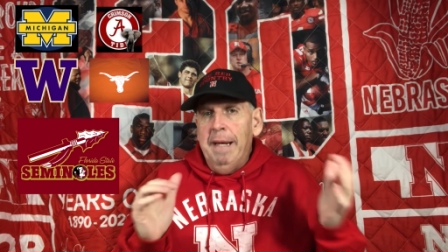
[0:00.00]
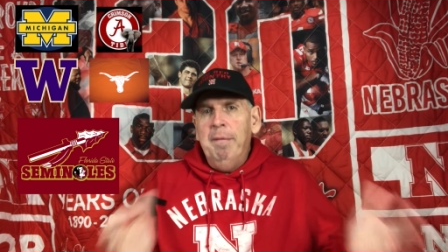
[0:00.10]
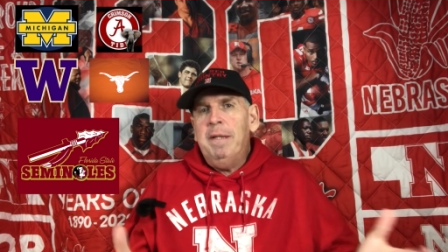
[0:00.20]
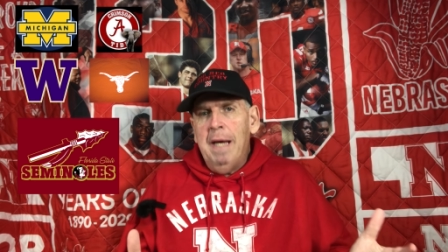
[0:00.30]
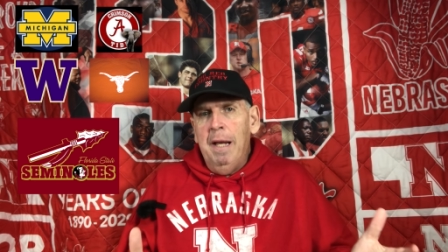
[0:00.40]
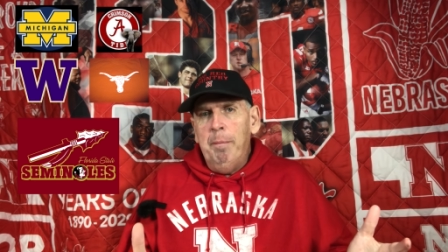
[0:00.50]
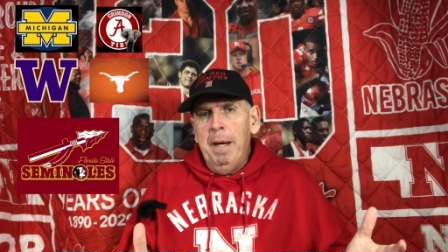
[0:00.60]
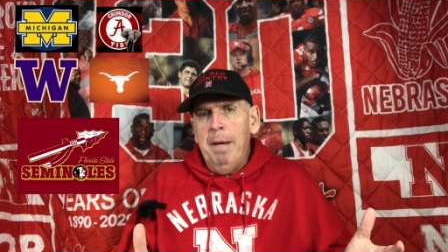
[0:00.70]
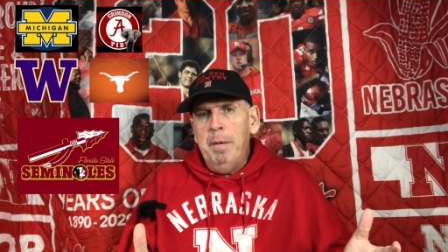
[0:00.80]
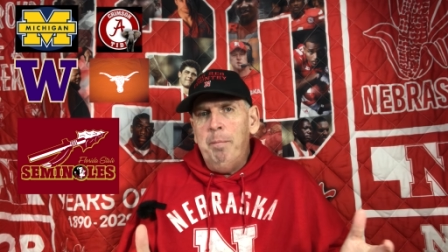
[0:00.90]
give it to
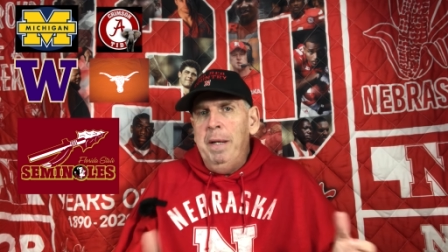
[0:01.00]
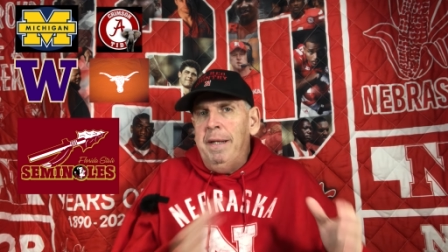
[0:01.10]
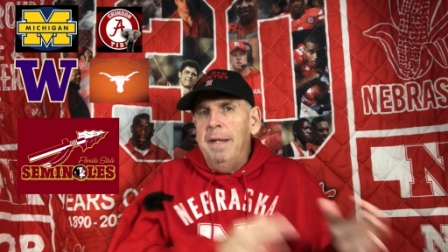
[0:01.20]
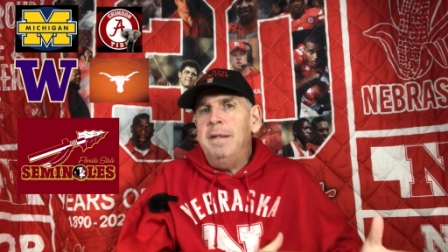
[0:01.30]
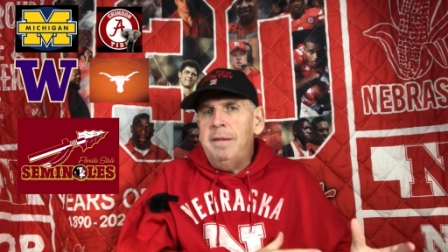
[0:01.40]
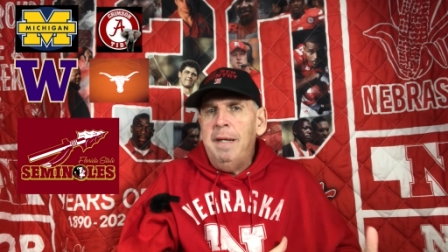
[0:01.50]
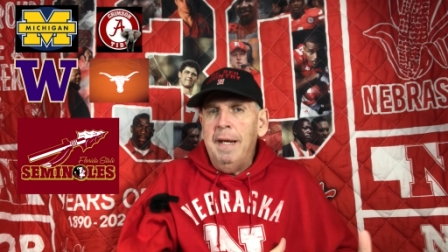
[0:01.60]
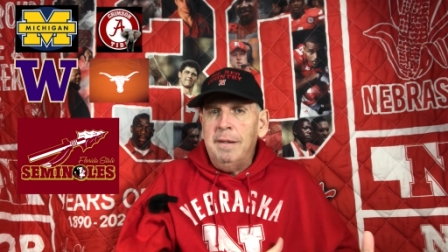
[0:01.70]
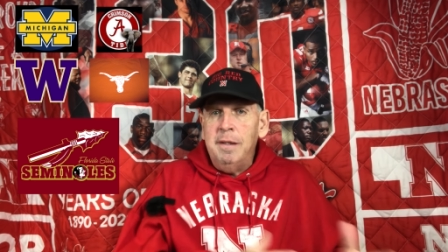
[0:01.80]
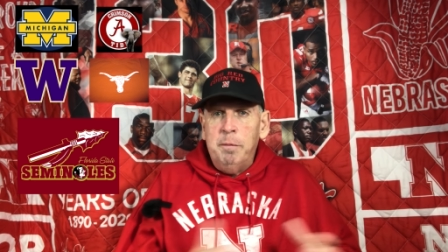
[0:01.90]
Alabama because
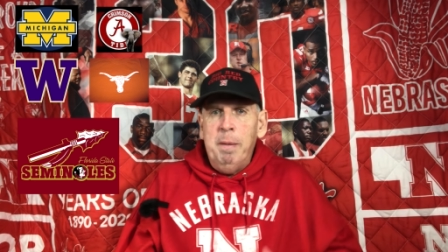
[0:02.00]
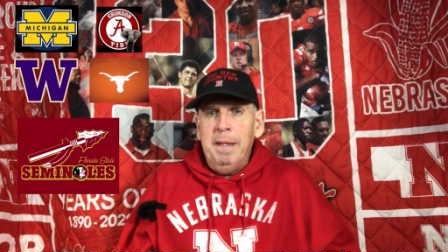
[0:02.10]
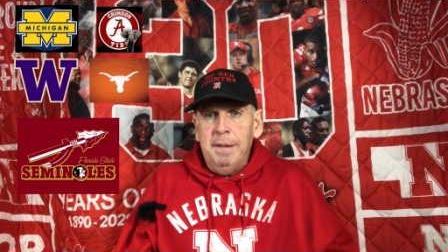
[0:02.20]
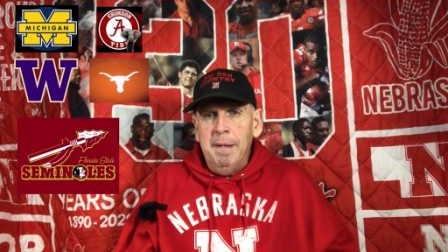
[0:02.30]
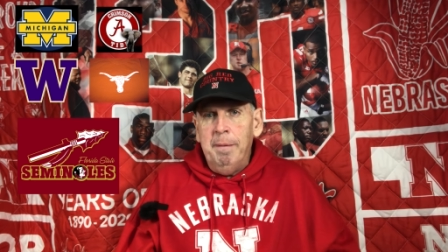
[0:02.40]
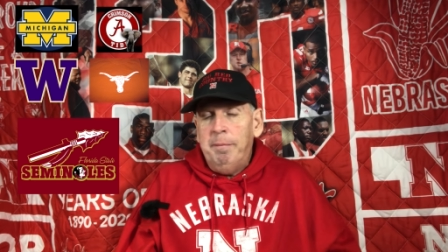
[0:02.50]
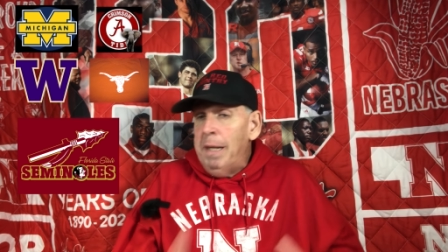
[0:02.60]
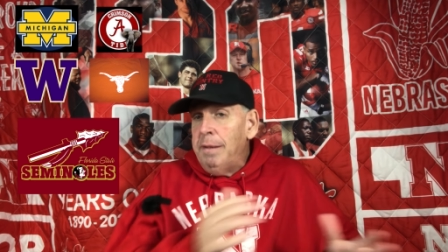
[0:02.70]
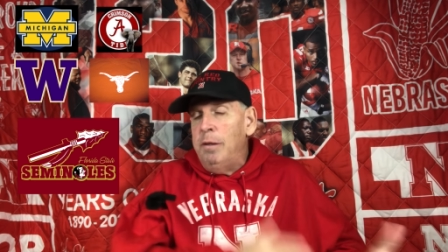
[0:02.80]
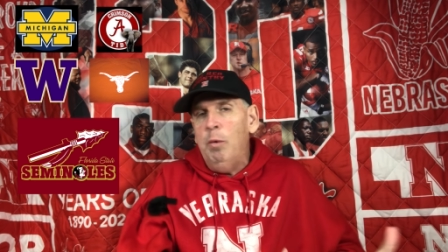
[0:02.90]
Texas beat them. If
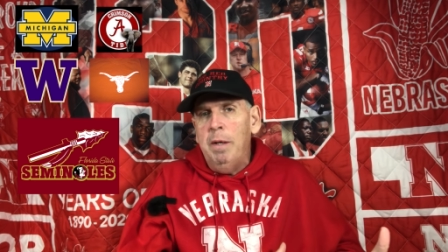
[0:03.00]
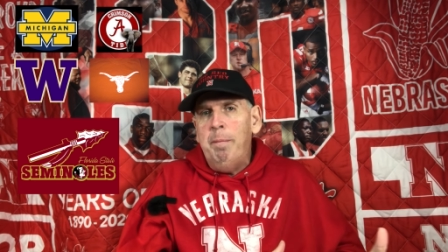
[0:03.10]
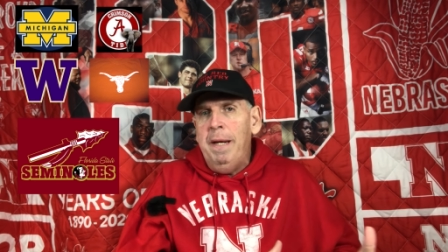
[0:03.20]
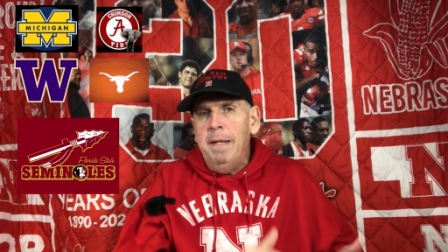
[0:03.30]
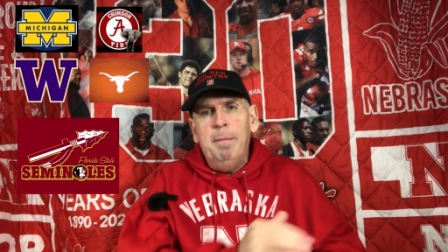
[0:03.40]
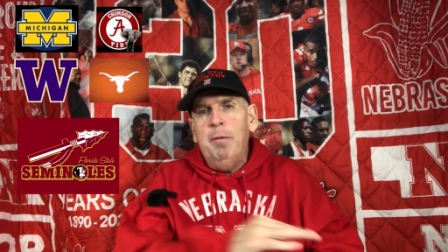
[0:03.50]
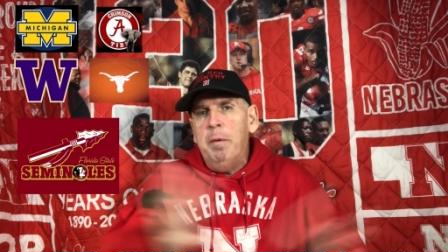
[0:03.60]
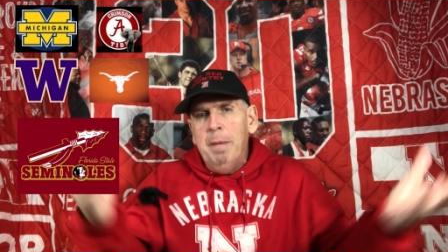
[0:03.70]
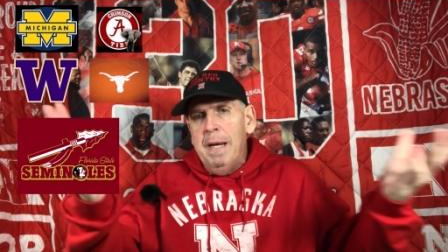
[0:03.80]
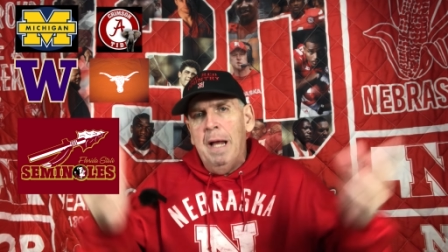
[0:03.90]
Texas wanted to beat them, it
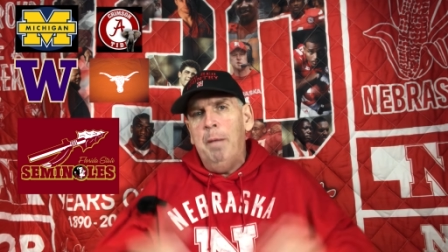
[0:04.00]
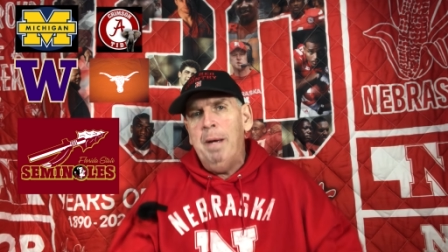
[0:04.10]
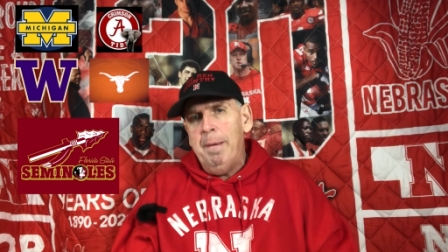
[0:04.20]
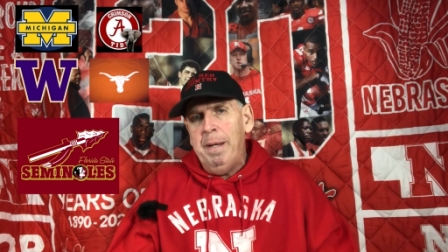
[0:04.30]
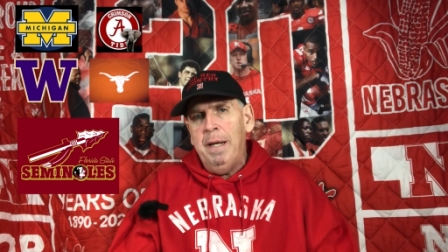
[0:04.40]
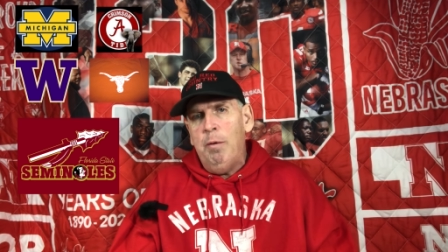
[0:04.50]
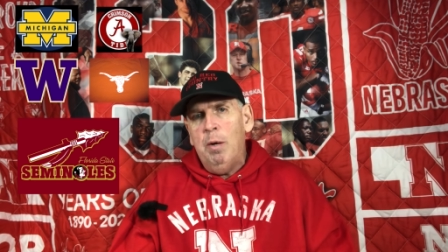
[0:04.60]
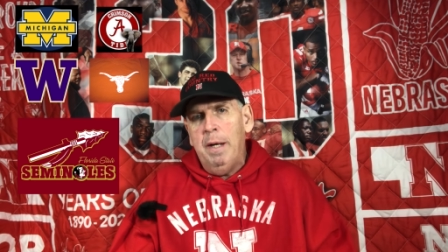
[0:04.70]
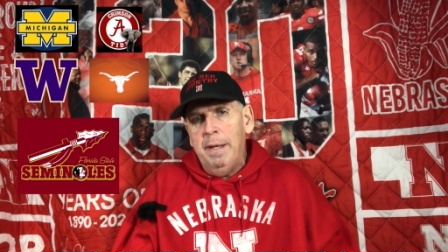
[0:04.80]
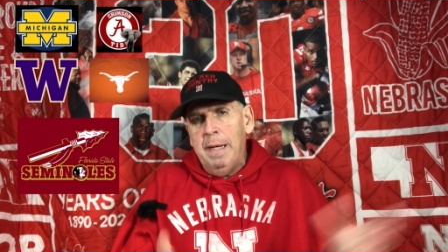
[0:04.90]
would have been Alabama
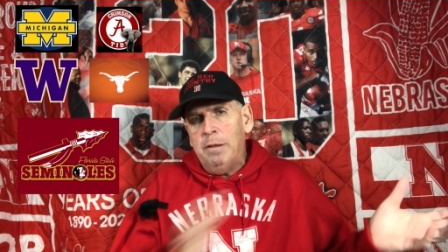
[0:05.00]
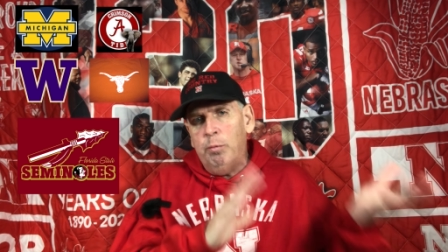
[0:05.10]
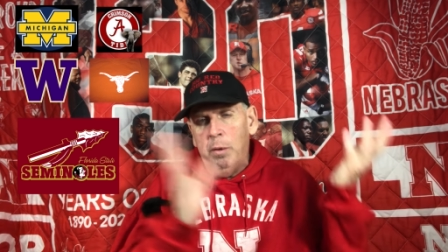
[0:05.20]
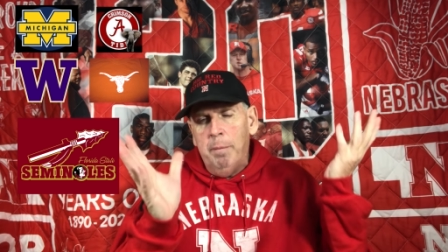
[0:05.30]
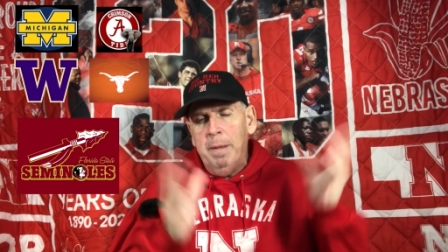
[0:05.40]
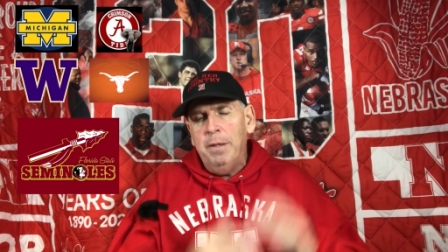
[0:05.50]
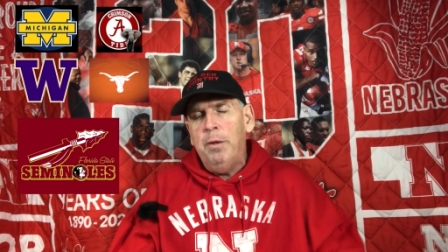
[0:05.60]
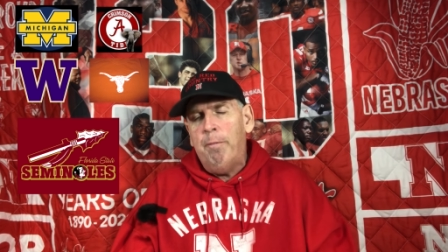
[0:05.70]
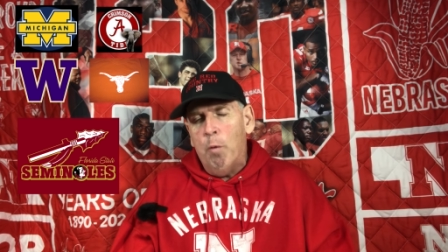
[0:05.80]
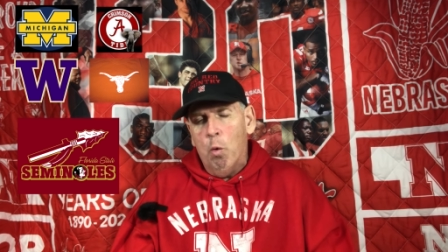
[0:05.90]
anyway, and that's what would have been
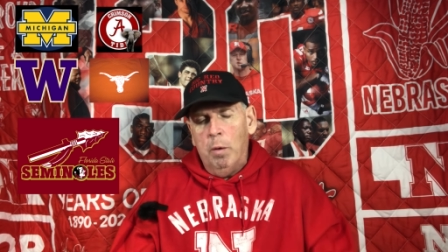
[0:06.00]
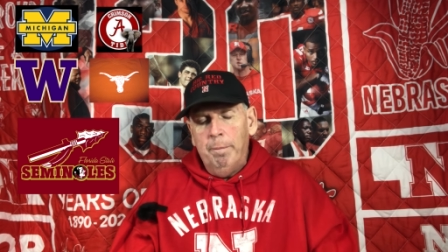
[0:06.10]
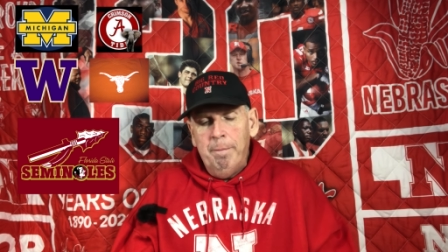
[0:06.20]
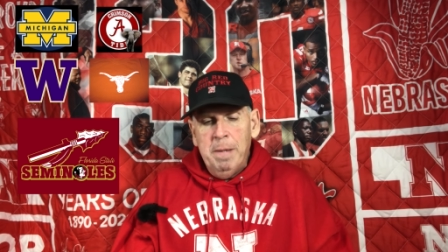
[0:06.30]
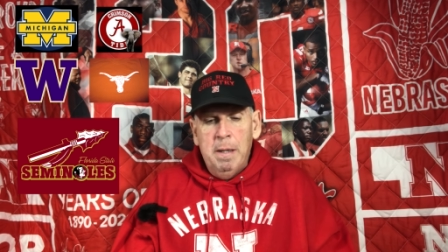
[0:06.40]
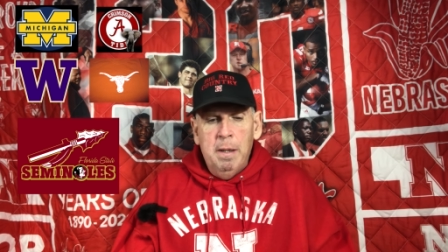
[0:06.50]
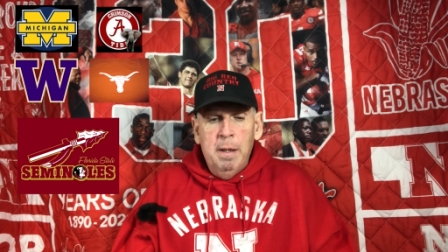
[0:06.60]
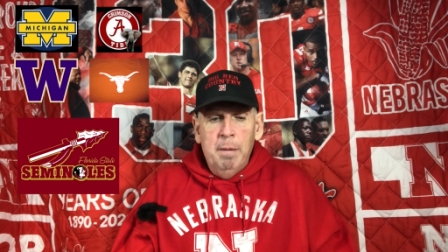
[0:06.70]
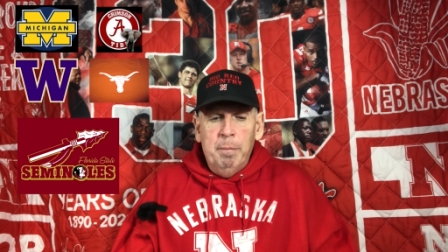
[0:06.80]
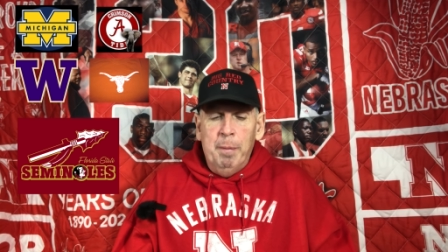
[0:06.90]
your four.
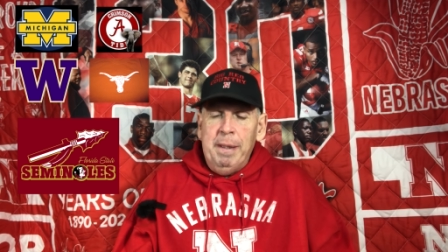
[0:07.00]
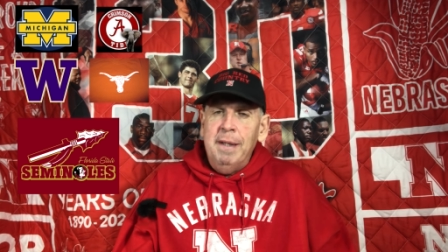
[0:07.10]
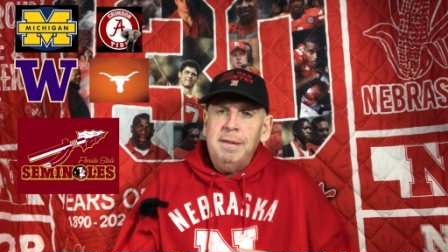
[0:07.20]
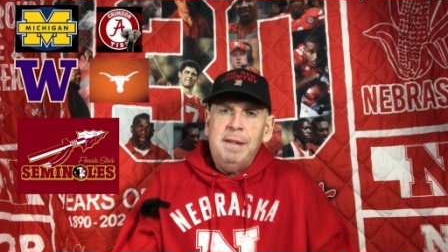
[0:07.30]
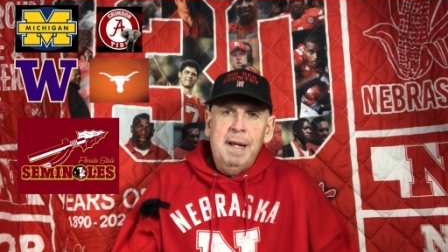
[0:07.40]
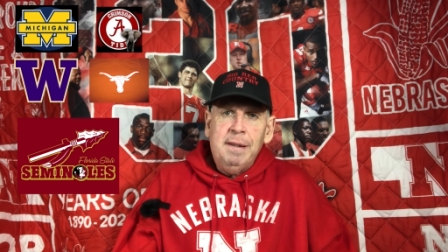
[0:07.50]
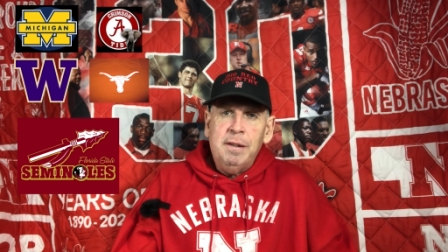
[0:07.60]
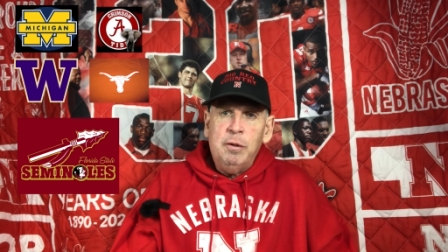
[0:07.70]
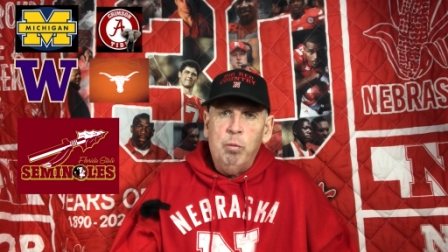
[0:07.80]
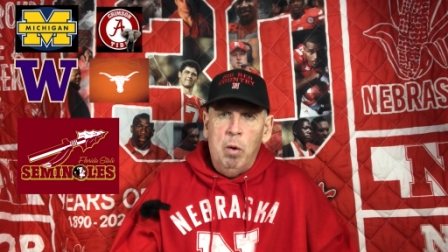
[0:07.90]
But because
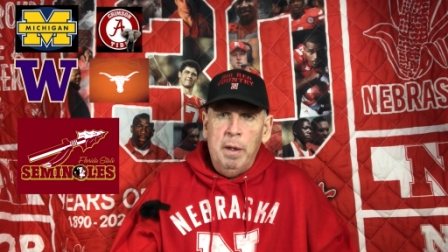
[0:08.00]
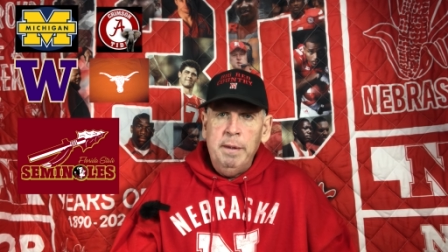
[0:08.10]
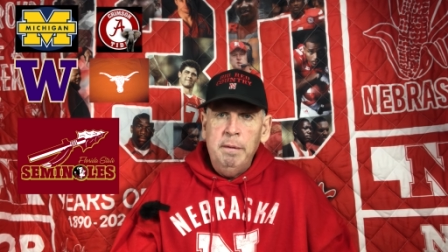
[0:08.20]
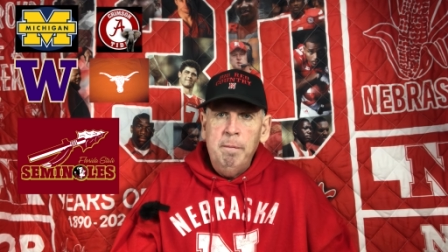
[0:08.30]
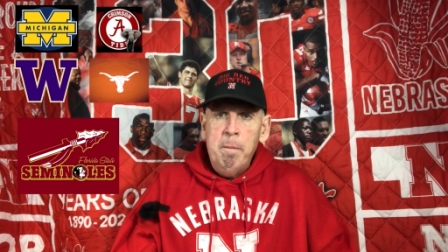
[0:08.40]
Texas won,